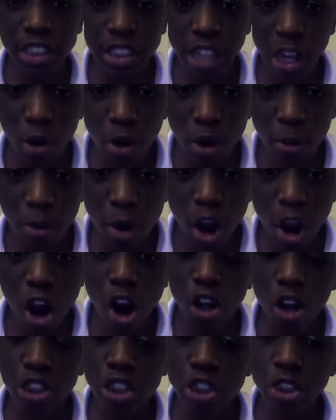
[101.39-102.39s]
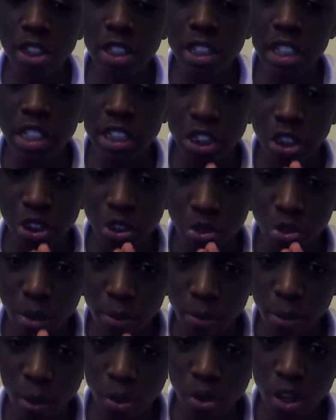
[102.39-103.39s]
syrup also
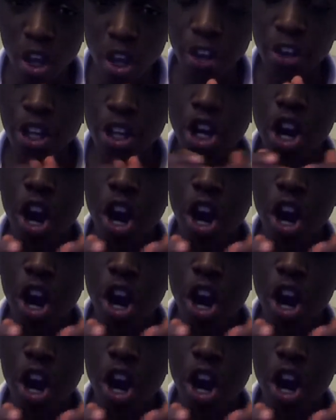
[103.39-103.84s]
distributes the